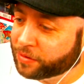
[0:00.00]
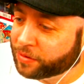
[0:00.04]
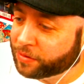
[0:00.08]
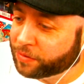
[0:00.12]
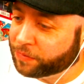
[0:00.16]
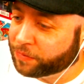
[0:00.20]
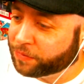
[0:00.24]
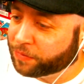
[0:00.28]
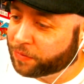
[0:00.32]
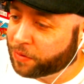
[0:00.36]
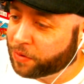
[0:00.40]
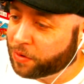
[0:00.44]
the
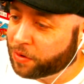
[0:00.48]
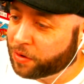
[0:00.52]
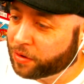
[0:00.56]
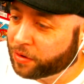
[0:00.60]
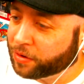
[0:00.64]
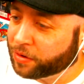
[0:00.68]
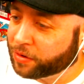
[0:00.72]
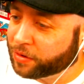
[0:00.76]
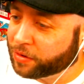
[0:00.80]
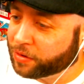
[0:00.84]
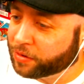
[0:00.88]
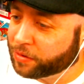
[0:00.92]
frog.
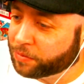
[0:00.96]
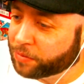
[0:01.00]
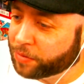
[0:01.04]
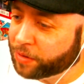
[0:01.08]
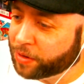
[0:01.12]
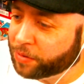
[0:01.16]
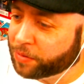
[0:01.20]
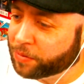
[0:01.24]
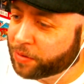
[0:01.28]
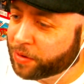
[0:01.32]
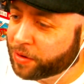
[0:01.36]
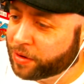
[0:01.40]

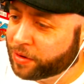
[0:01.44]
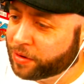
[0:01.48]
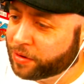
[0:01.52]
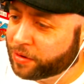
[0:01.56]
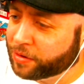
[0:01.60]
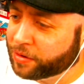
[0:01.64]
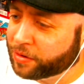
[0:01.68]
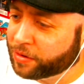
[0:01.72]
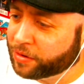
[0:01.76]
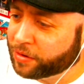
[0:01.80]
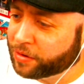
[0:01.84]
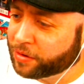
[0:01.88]
Wait, what?
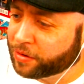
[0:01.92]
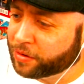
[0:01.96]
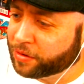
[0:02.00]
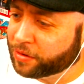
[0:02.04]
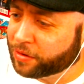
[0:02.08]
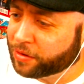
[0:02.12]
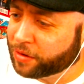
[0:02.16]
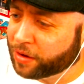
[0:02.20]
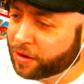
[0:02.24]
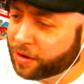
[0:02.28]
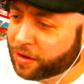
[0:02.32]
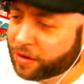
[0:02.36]

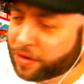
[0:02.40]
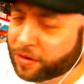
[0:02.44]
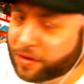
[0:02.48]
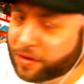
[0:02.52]
Huh?